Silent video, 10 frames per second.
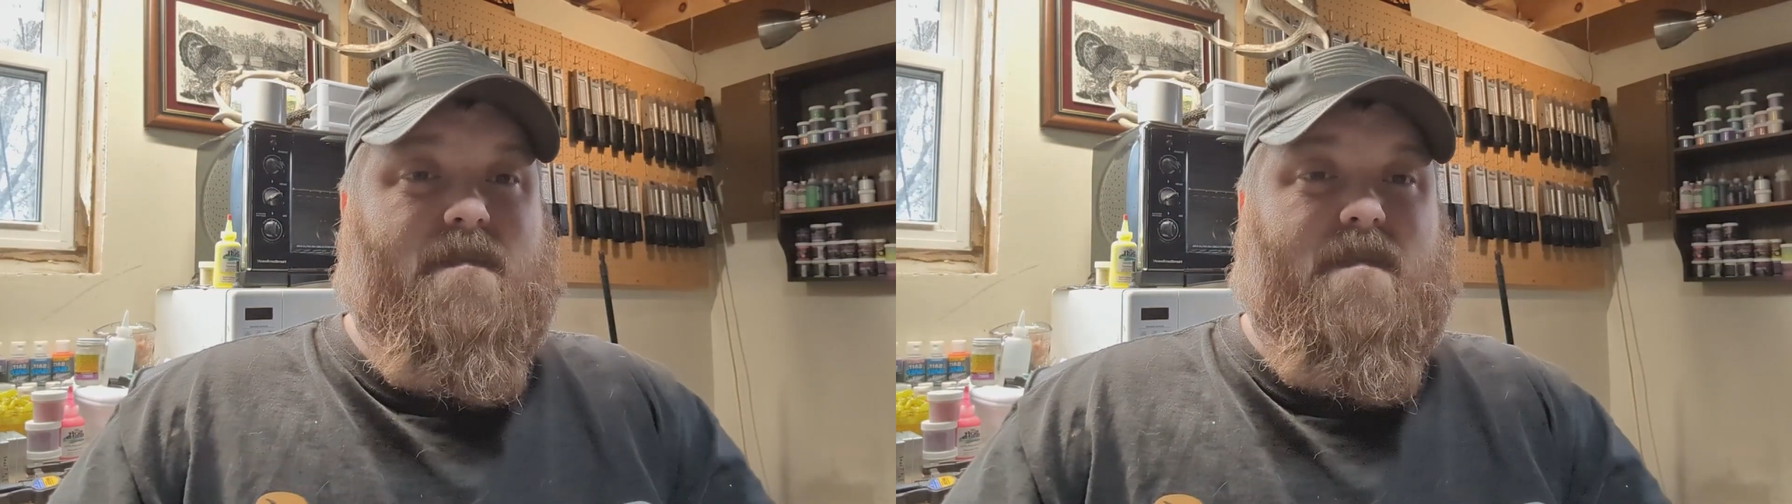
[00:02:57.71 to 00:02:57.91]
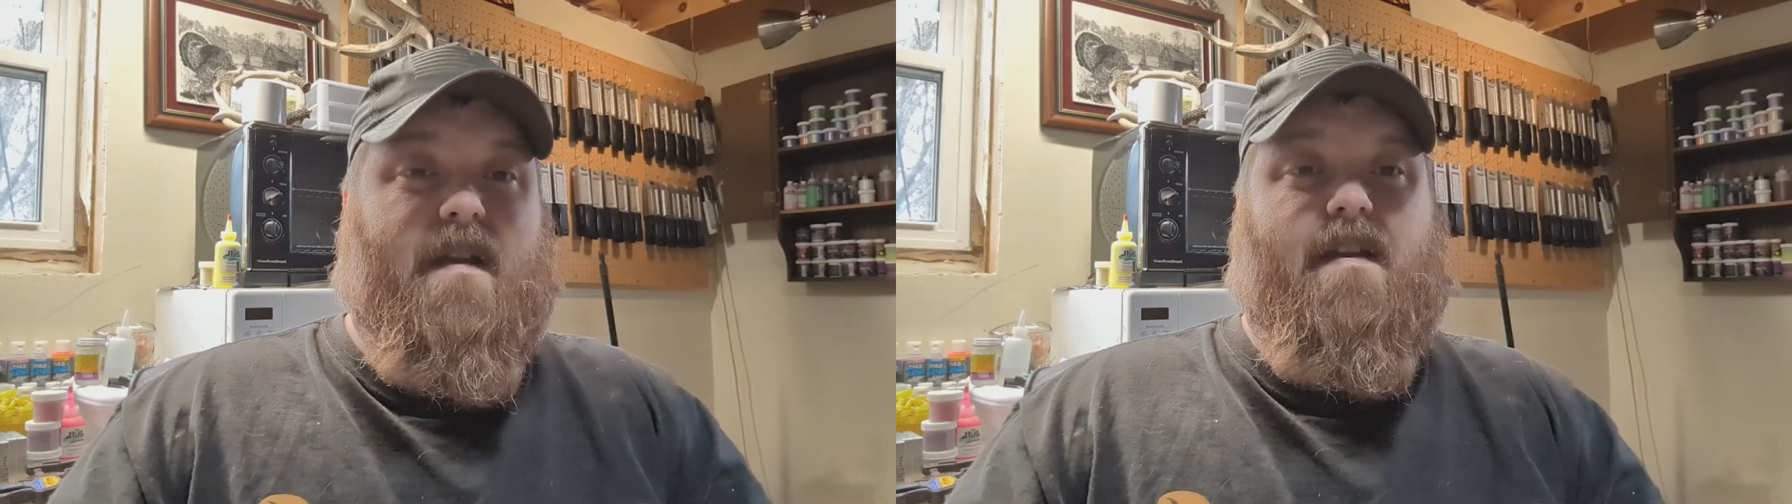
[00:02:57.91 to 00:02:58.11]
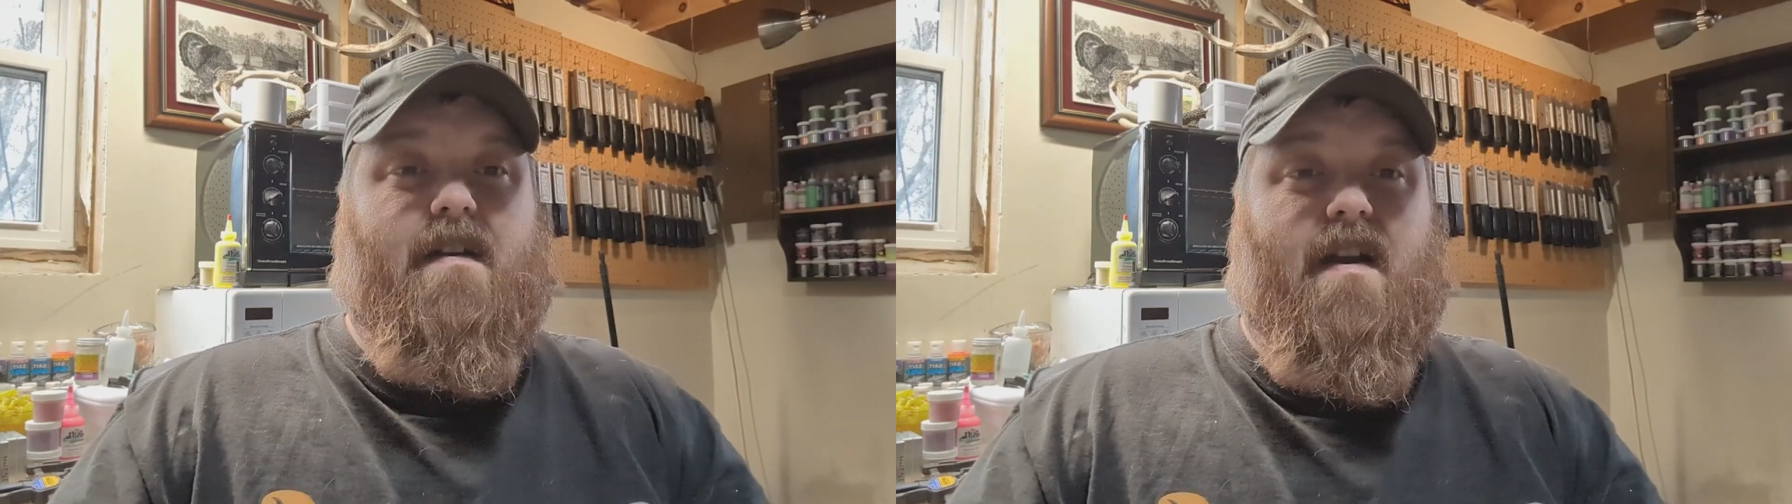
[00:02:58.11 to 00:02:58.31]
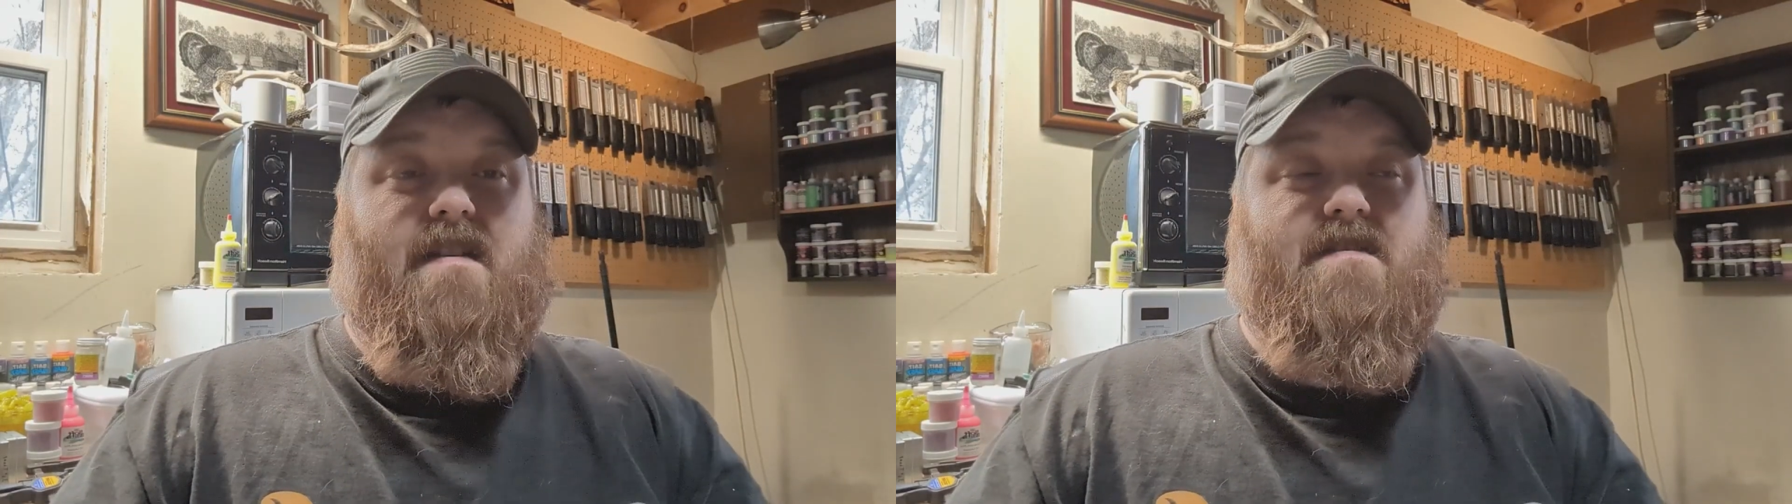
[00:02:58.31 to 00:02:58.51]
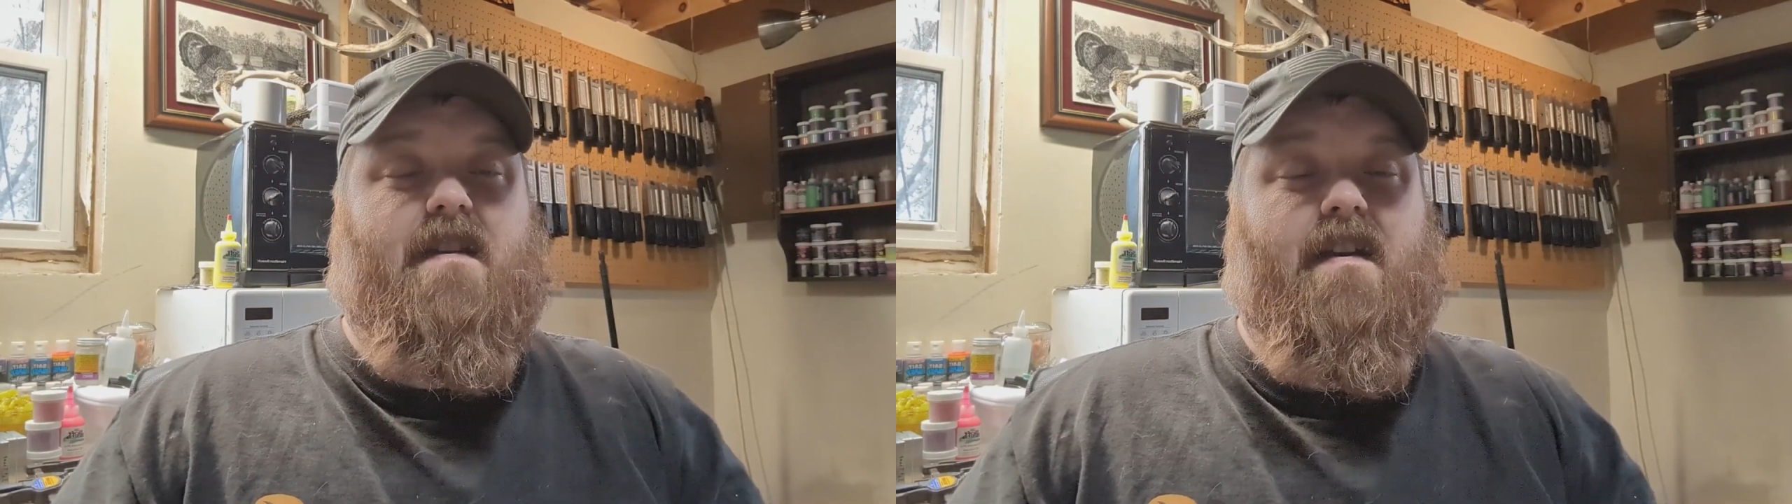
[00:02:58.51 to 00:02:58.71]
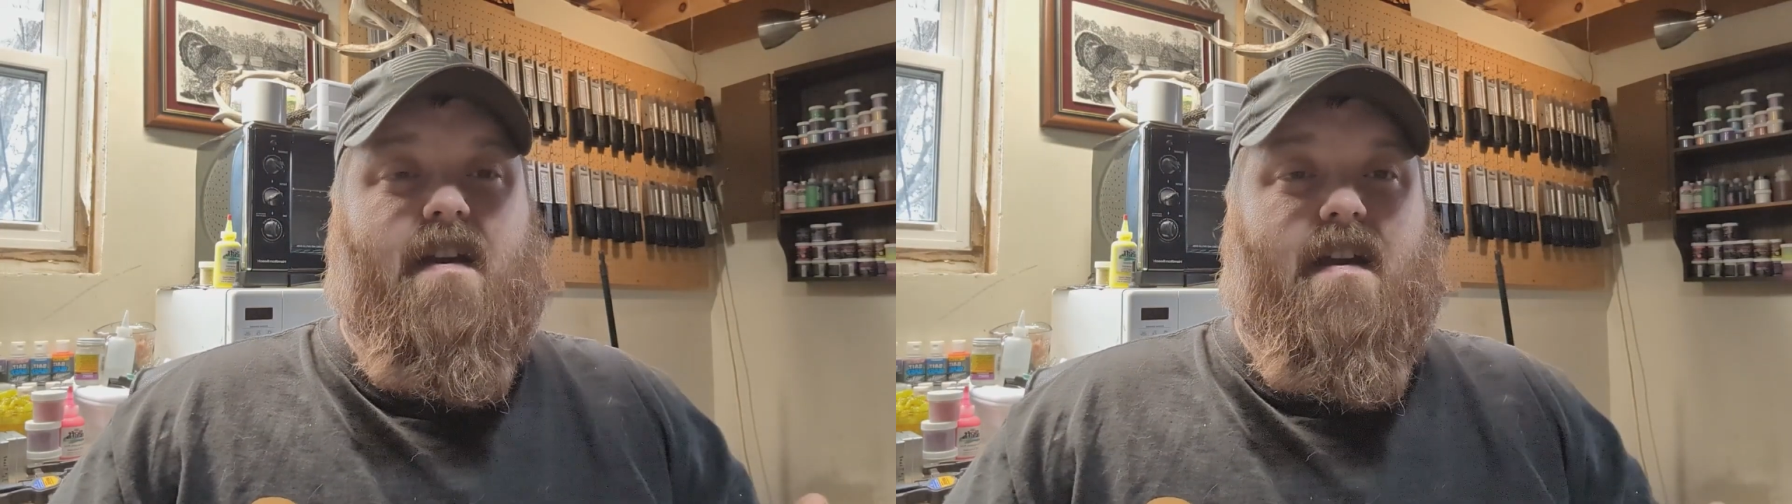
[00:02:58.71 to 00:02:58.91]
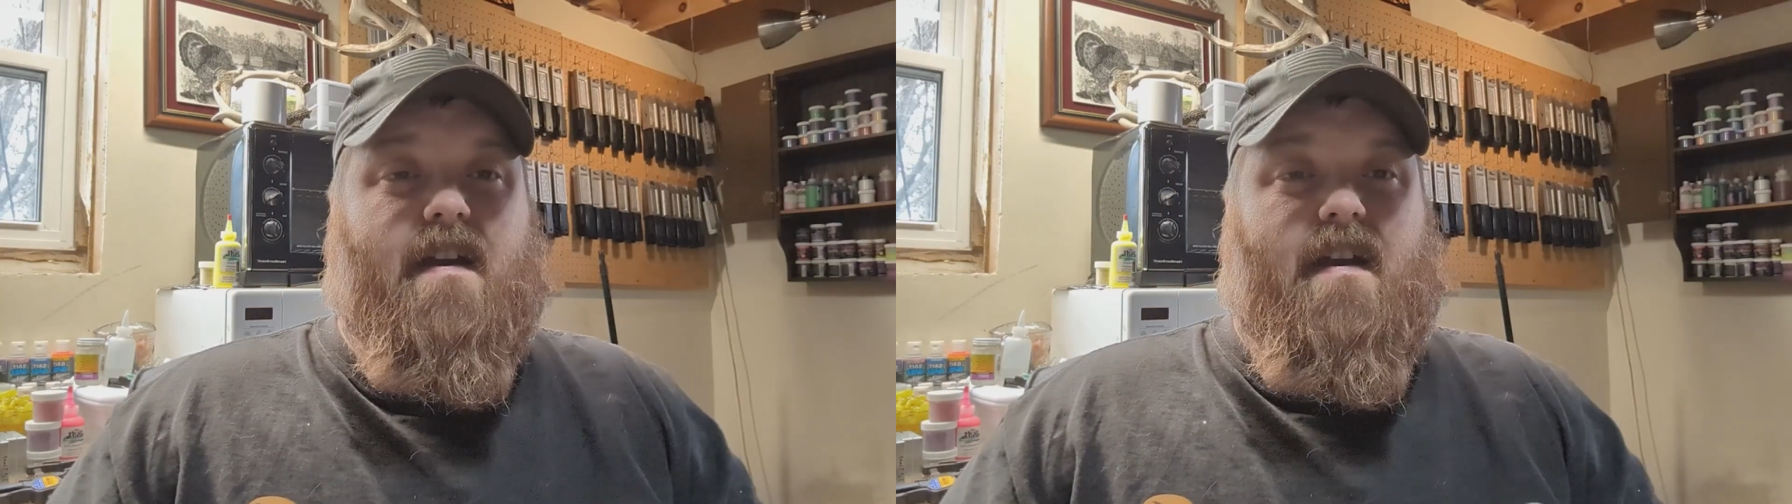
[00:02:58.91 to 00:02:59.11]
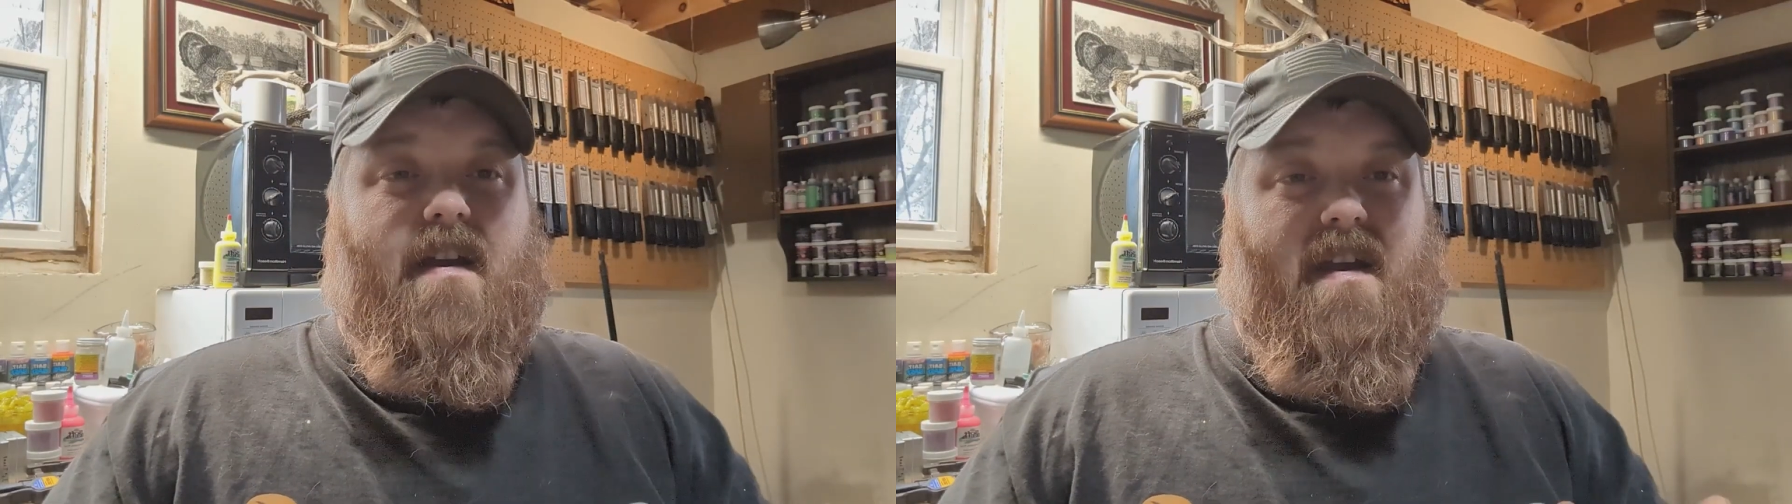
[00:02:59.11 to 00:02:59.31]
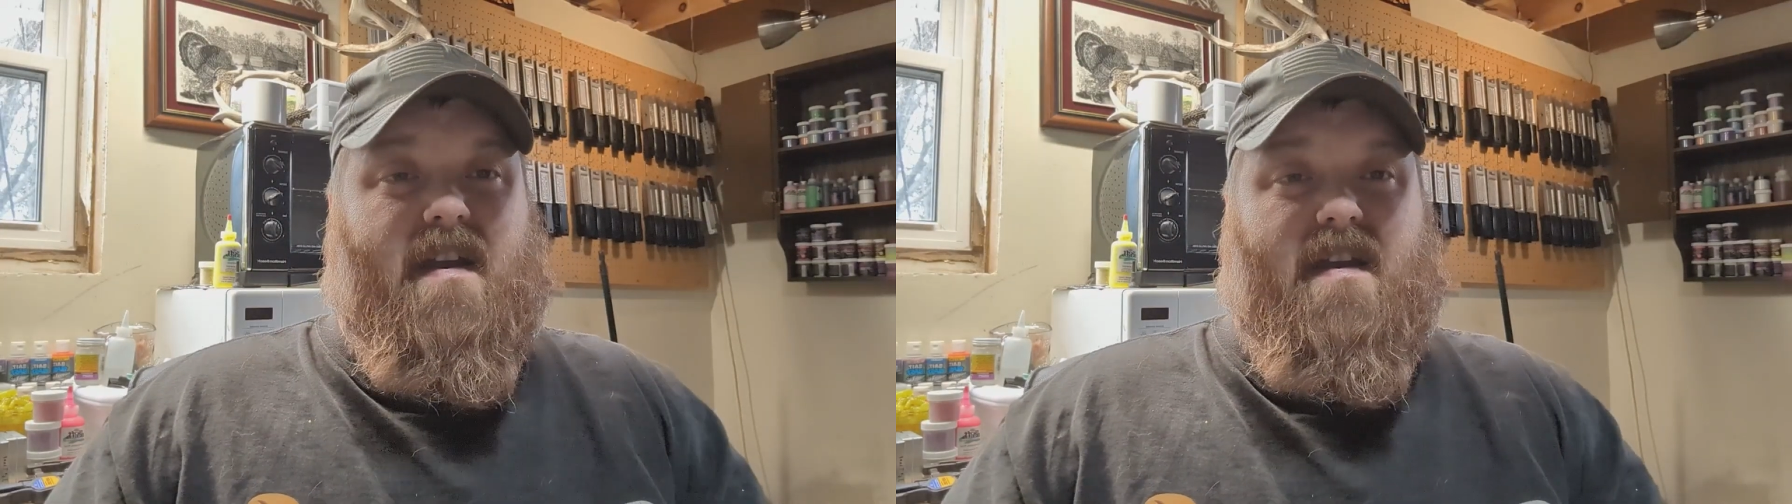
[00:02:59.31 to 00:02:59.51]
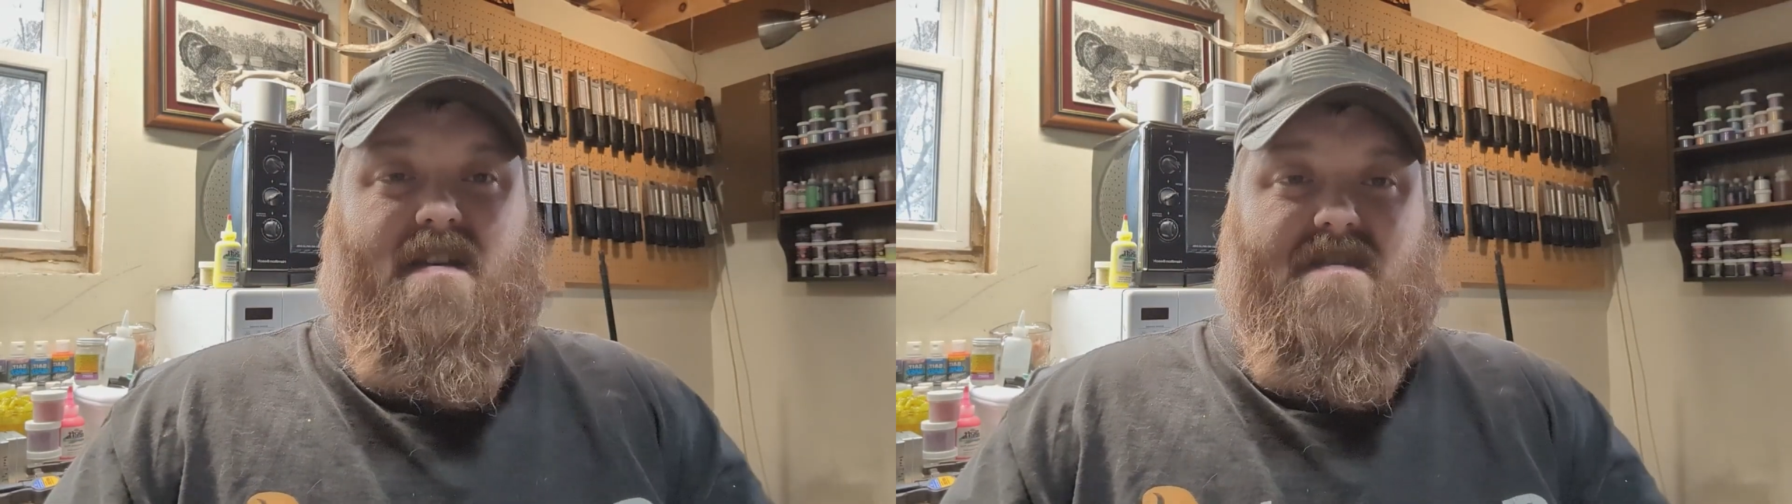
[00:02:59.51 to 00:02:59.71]
like crazy,
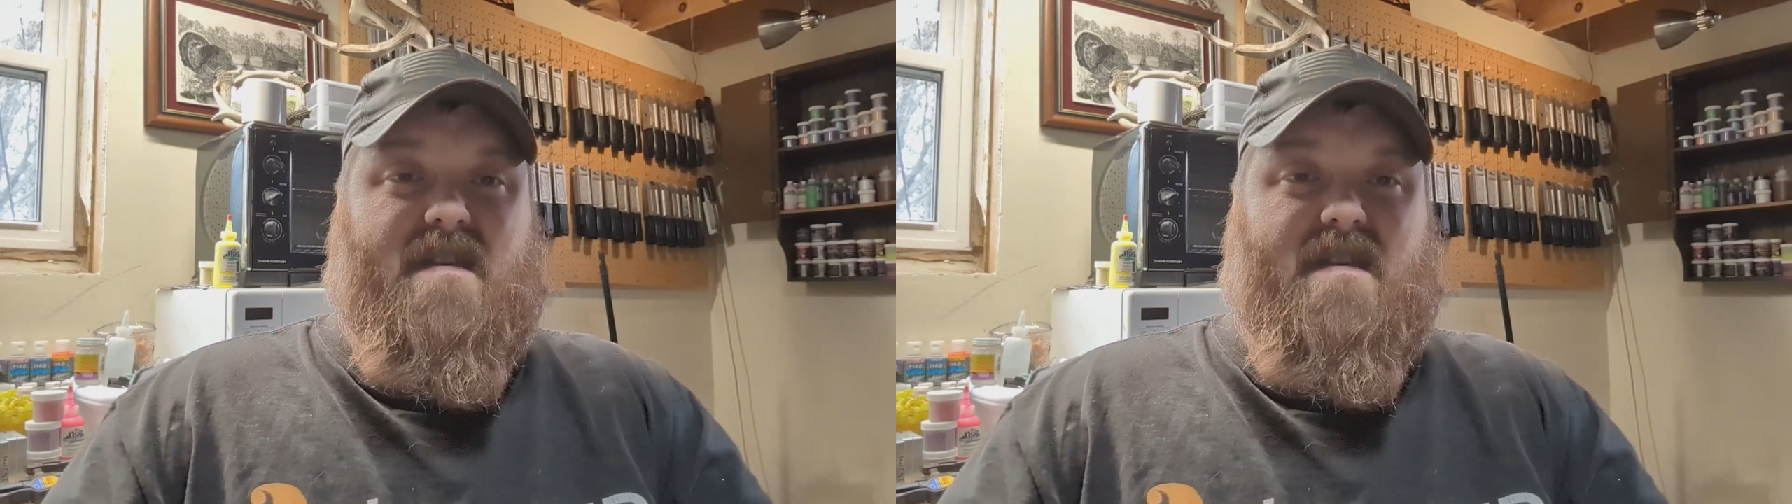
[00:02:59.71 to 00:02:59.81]
it is